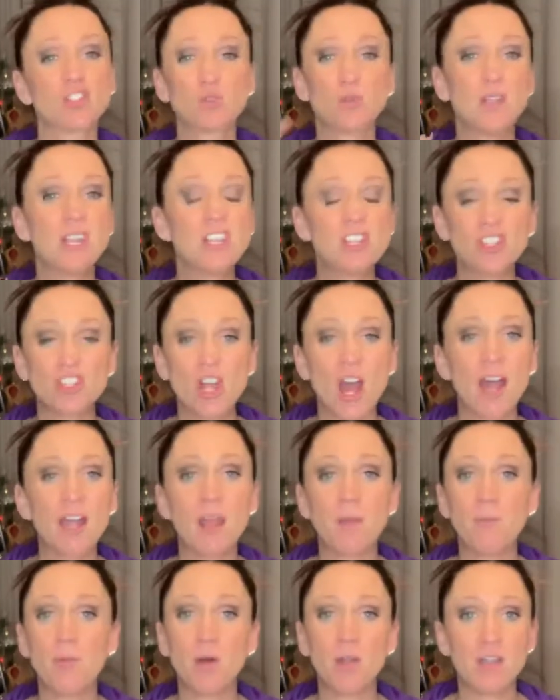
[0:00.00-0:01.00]
screenshot
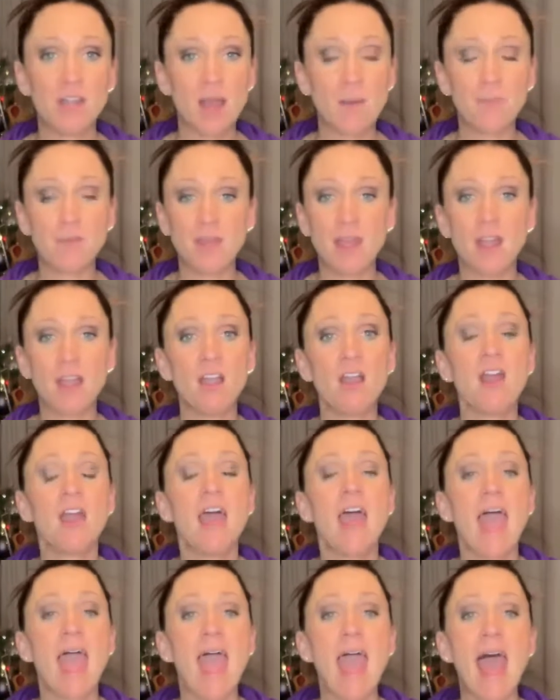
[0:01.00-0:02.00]
it, put it up there,
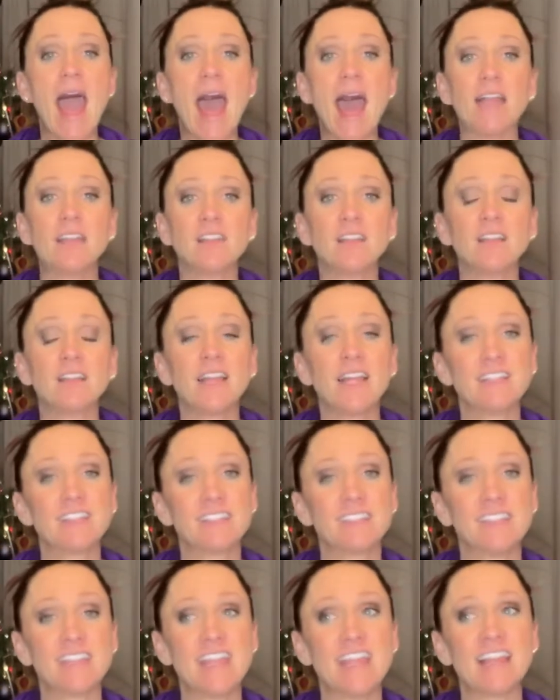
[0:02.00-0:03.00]
and let's
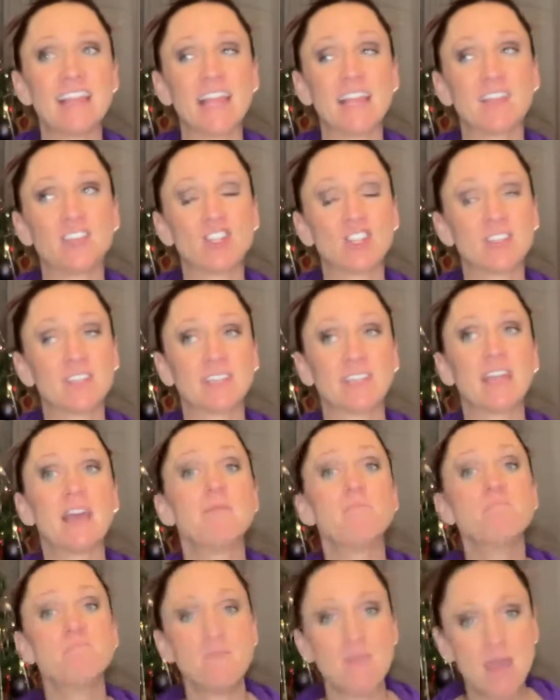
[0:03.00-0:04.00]
see like just the
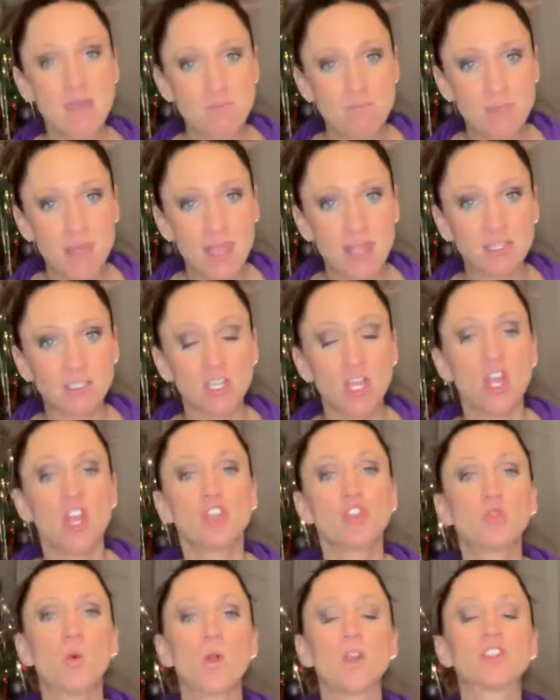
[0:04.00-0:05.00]
commitment
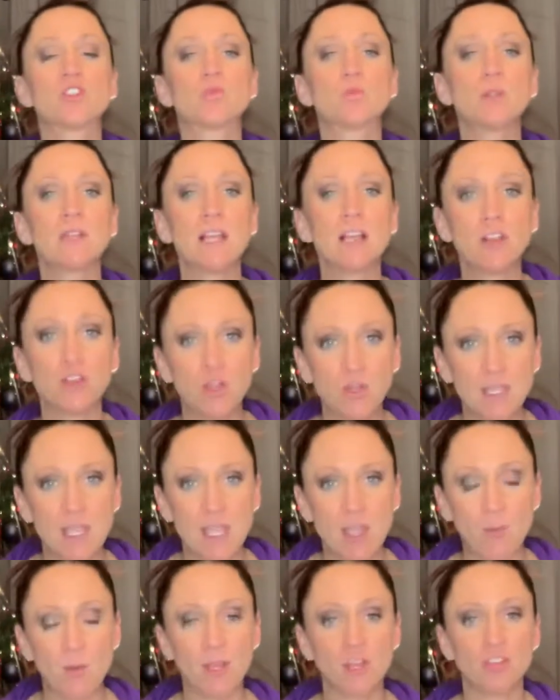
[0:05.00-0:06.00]
towards really
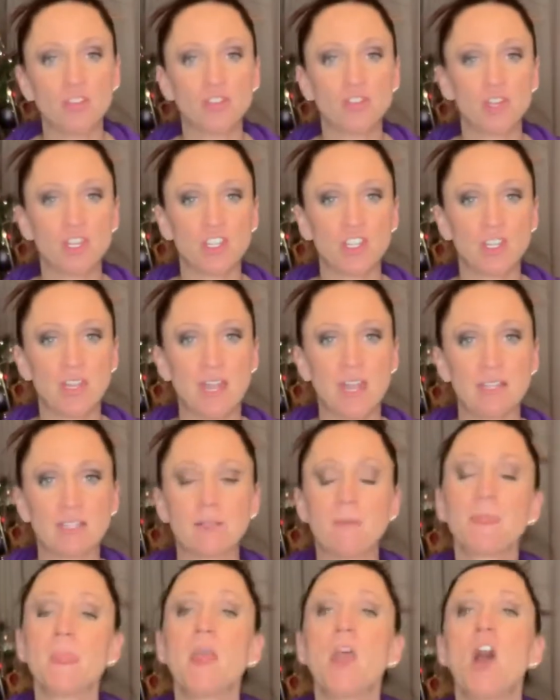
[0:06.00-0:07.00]
looking at what your nutrition
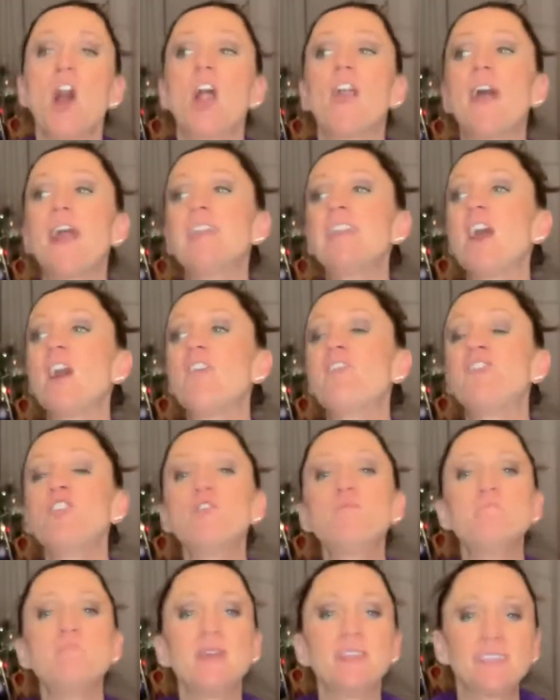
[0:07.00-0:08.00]
is. All right, now if
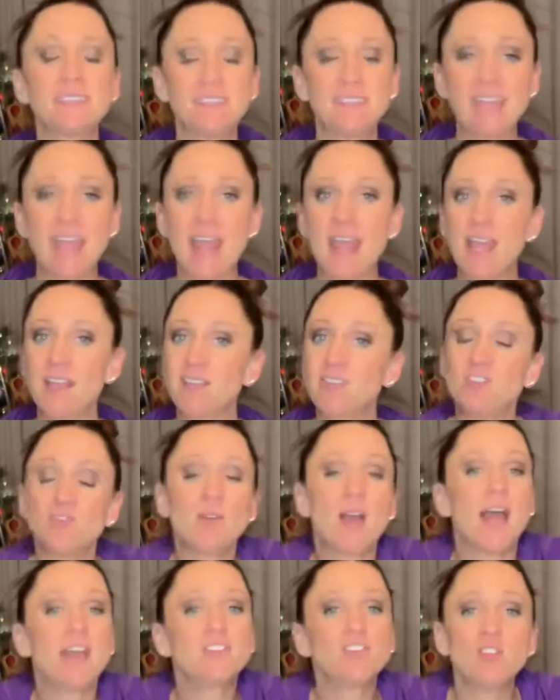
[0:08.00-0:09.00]
you miss days,
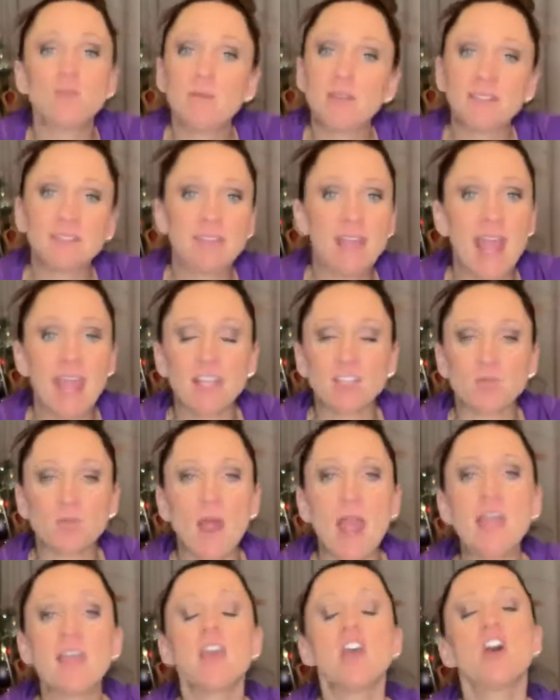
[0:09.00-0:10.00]
you guys, you miss days,
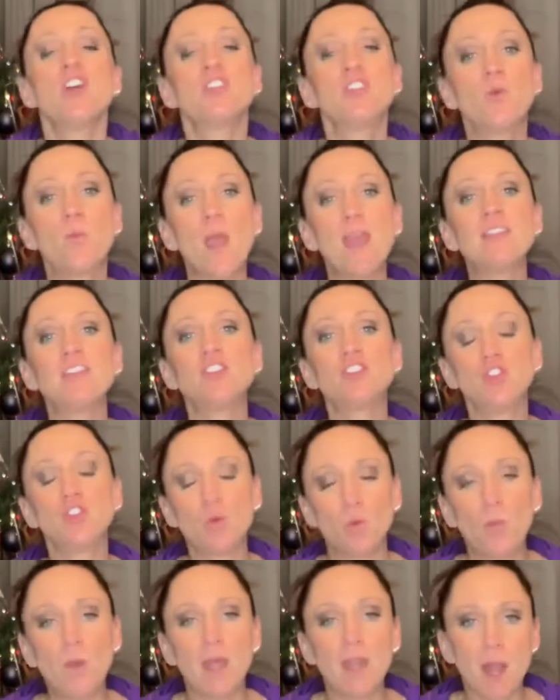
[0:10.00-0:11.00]
right? The way that
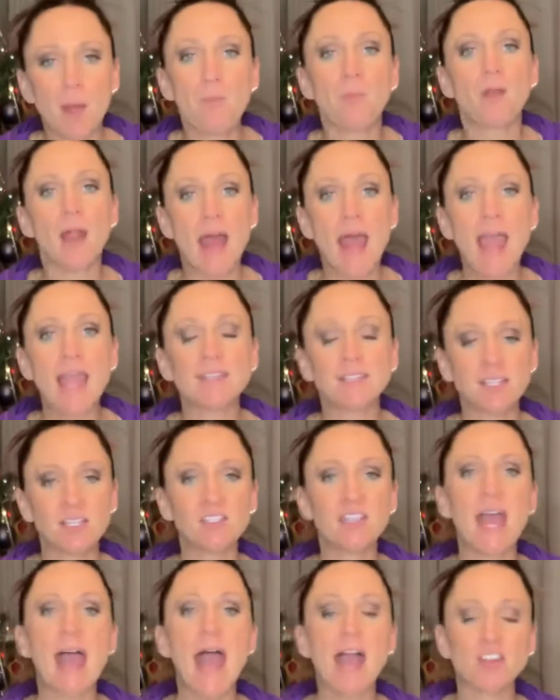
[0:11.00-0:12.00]
you win a prize is
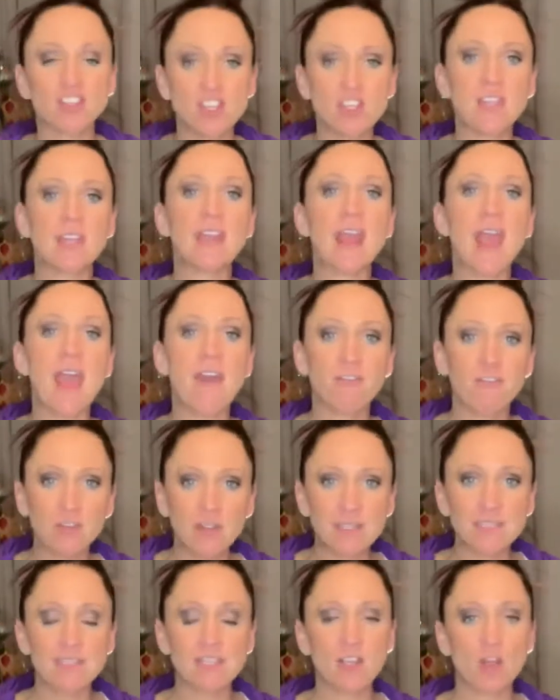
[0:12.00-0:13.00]
to actually get
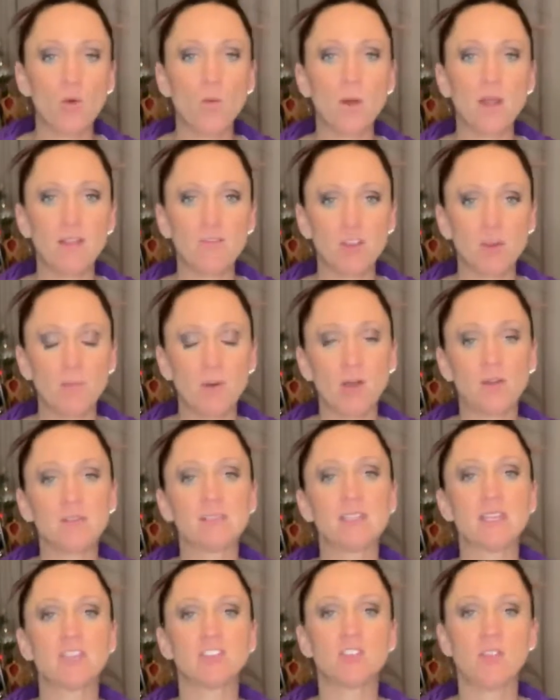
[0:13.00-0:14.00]
every single one of your
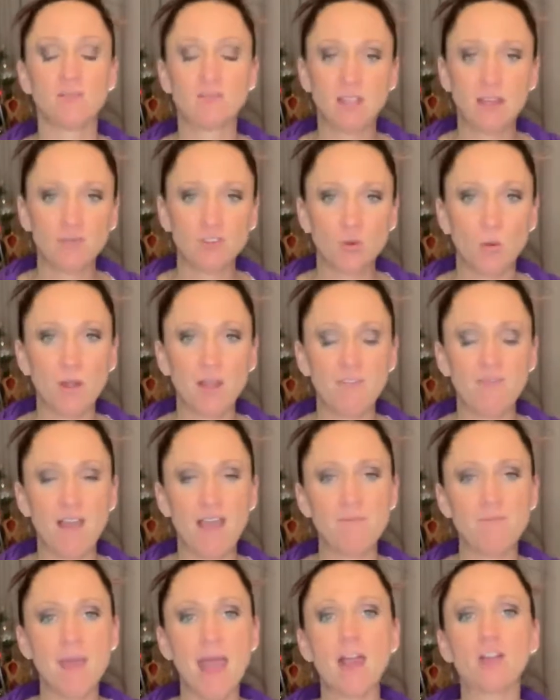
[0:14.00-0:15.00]
posts in. So you have to have
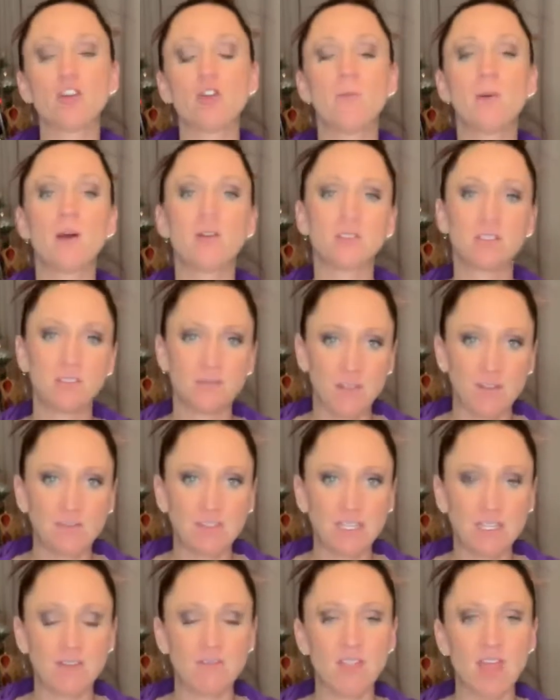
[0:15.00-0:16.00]
25 macro posts,
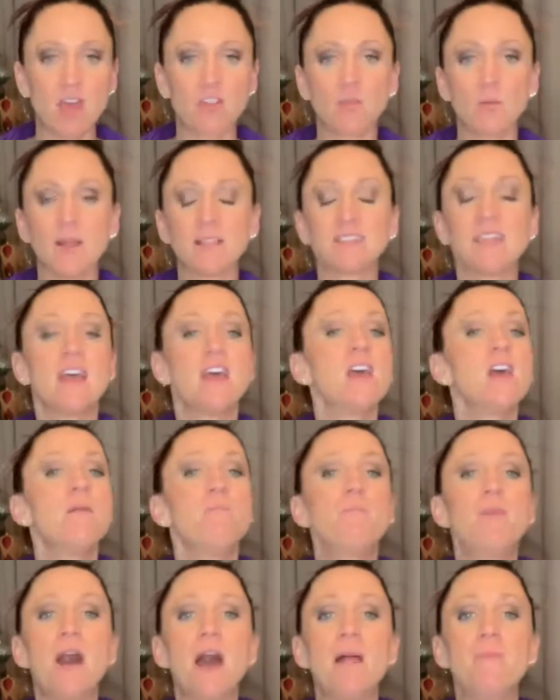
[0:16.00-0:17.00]
15 of the other ones.
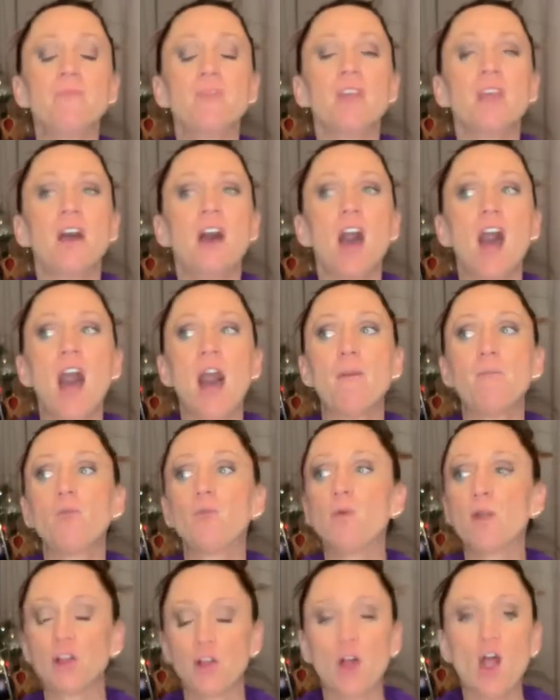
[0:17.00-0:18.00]
But
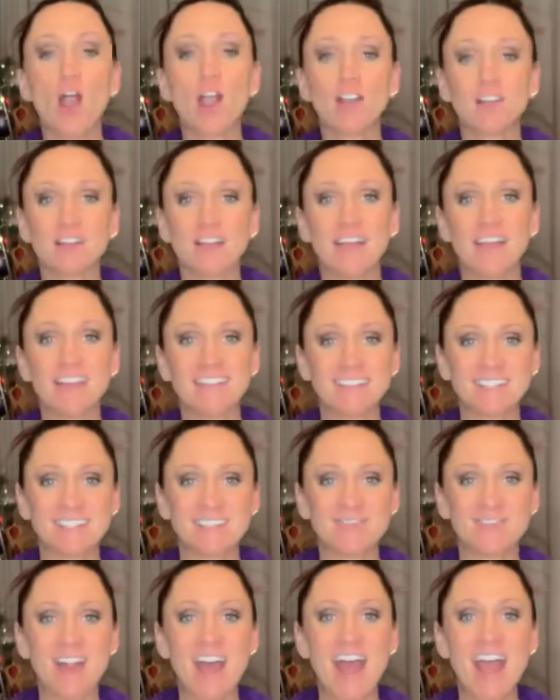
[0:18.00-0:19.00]

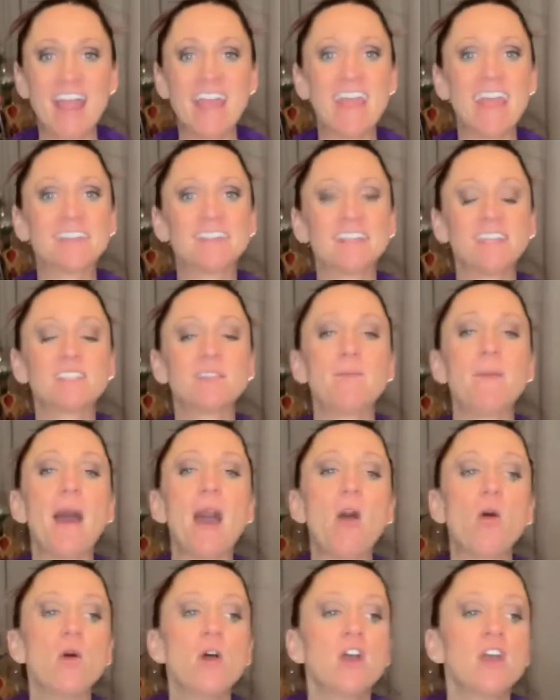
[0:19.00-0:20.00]
regardless, right, it's
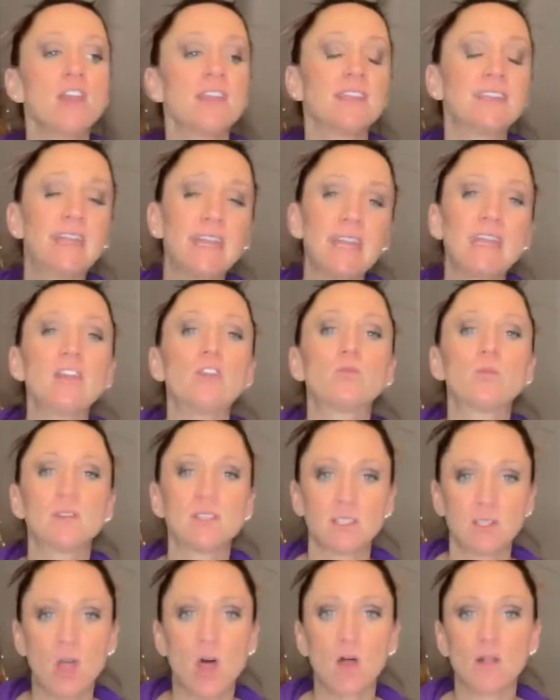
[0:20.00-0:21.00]
about getting
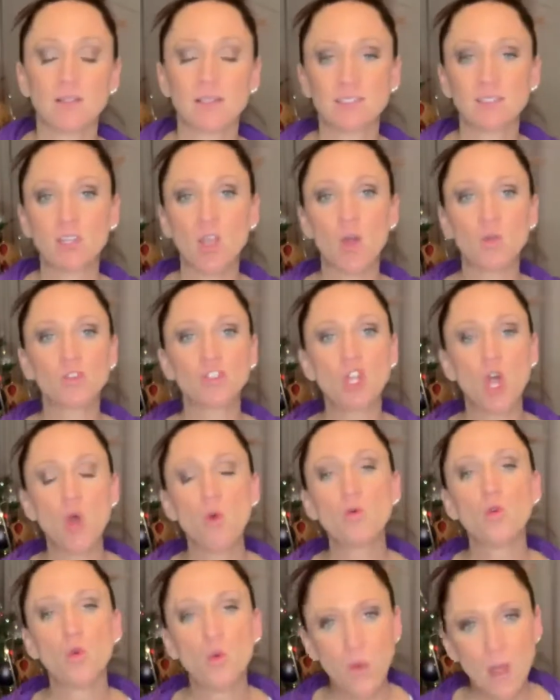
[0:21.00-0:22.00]
results. So
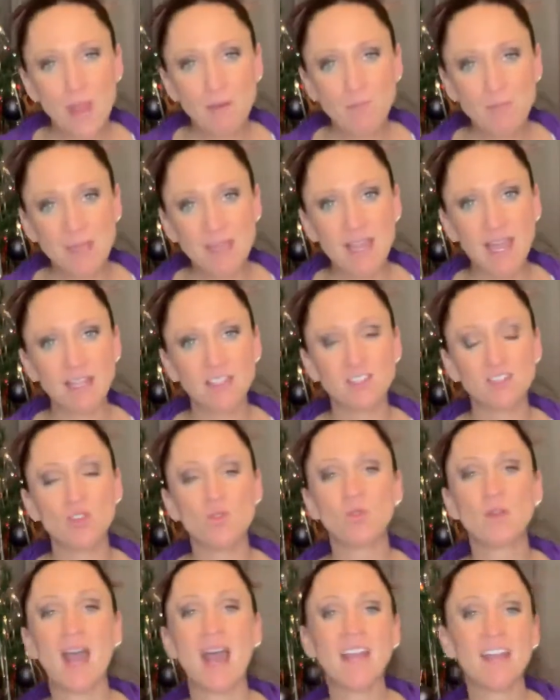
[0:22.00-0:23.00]
don't quit because
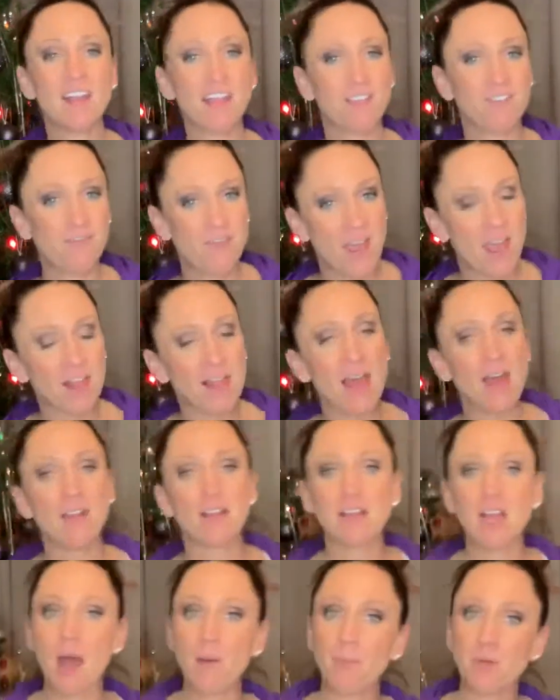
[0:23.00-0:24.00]
you kind of like fail out
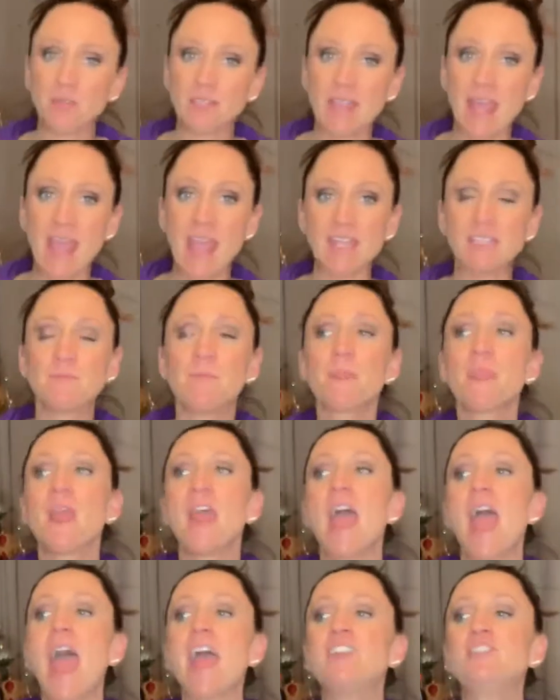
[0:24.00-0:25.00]
a couple days,
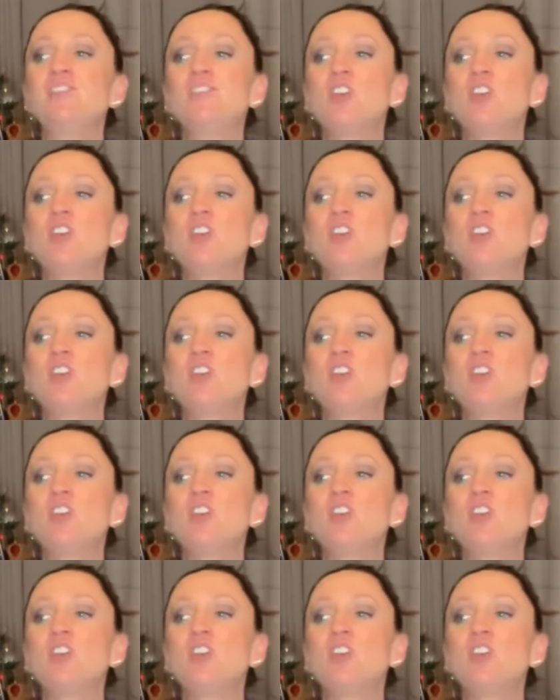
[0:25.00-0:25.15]
and